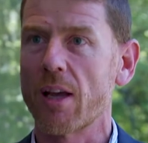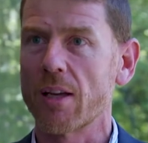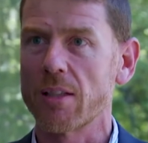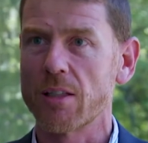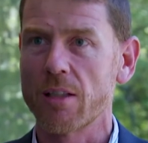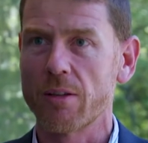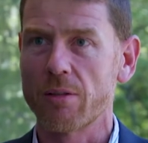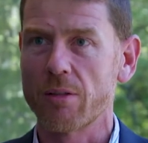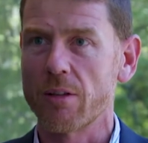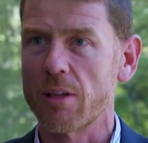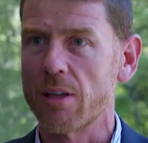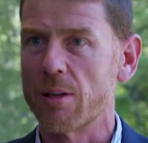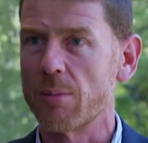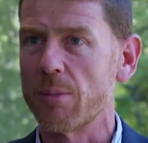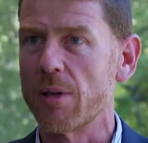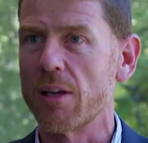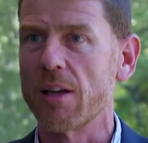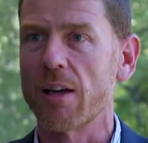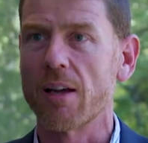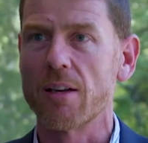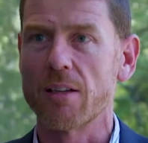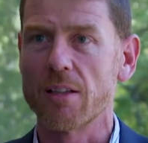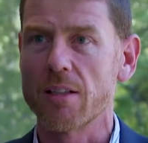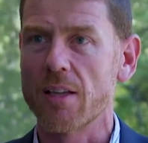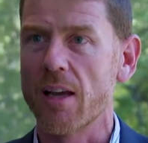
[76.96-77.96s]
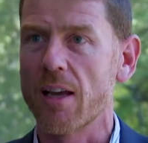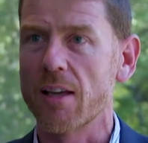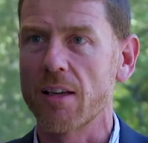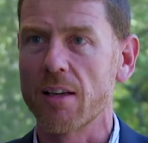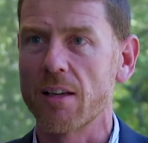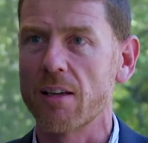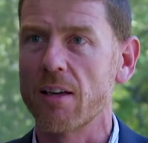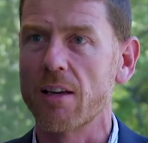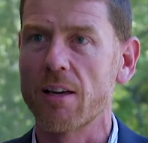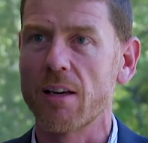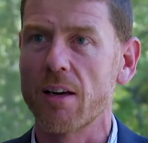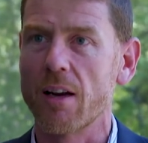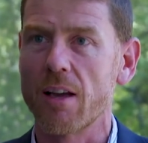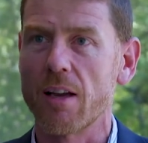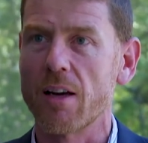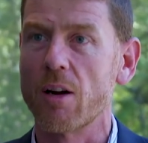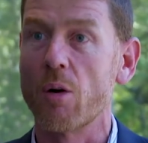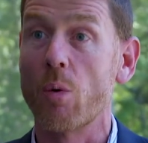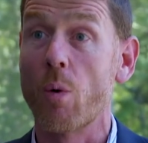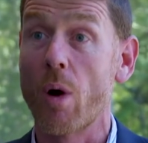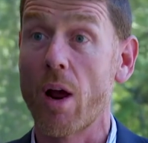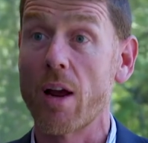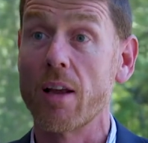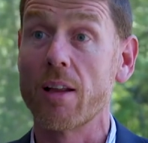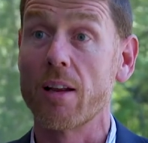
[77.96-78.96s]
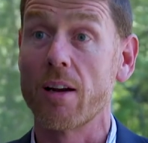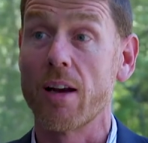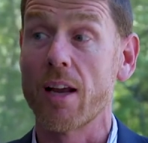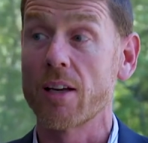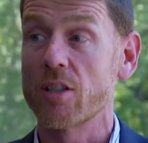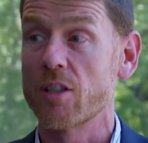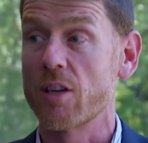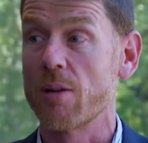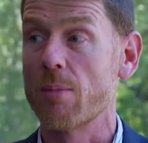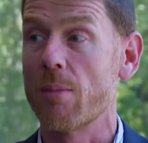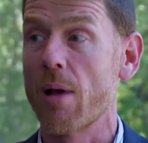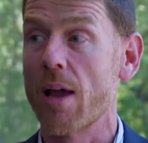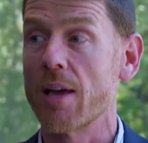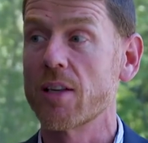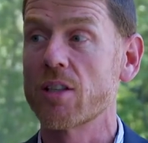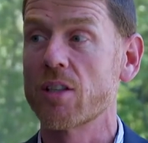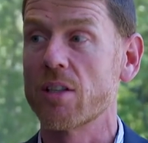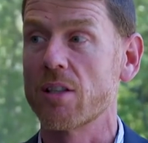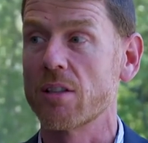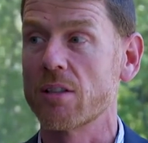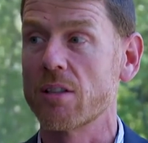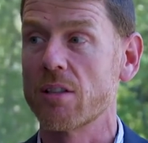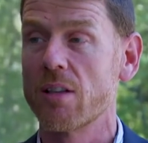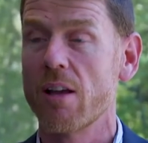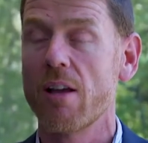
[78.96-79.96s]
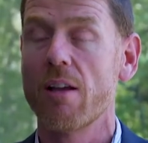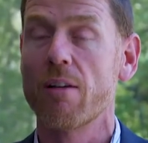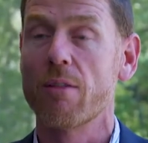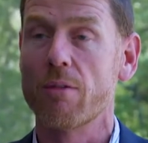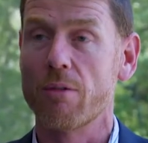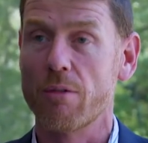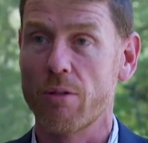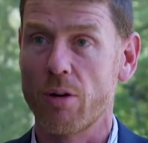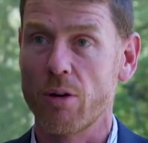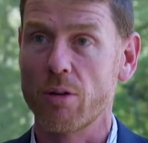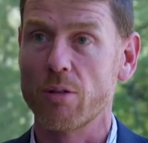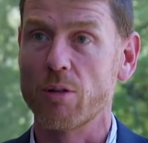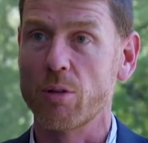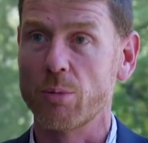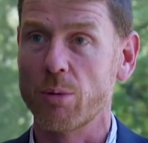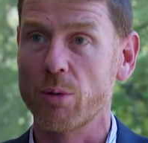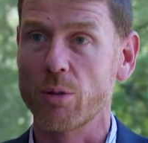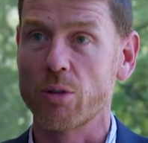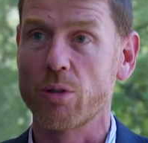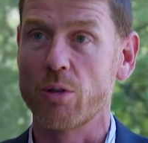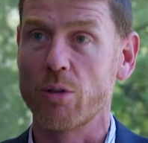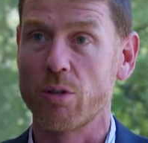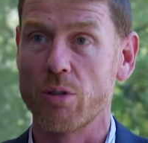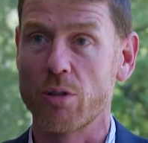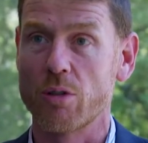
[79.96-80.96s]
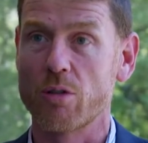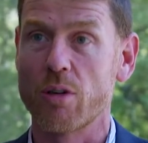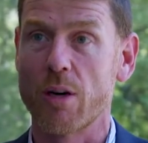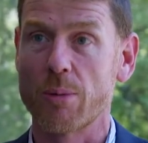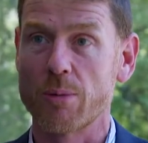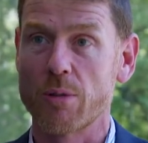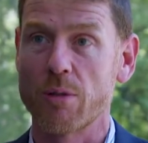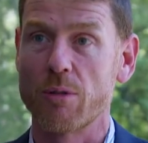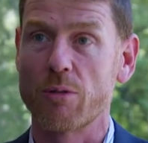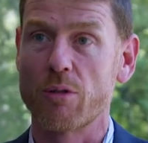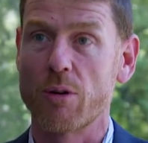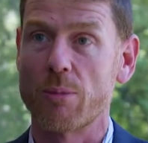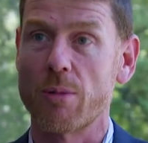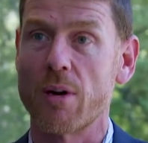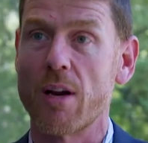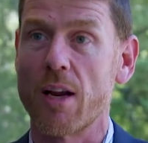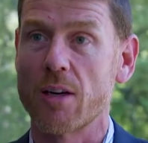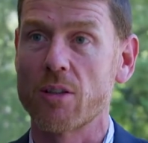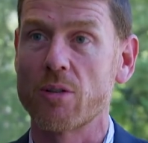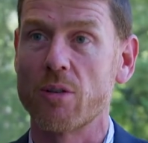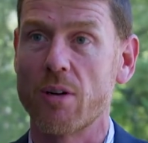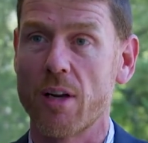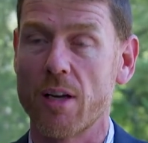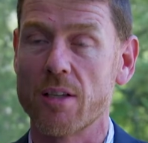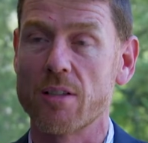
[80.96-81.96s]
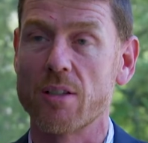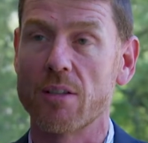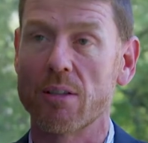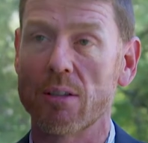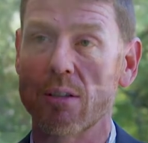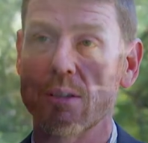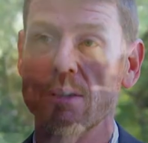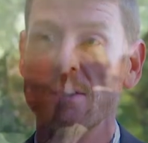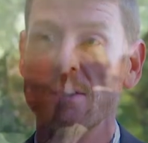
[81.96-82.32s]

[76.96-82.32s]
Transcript: activity being undertaken in, in a way that actually makes it vulnerable to disruption from a natural hazard.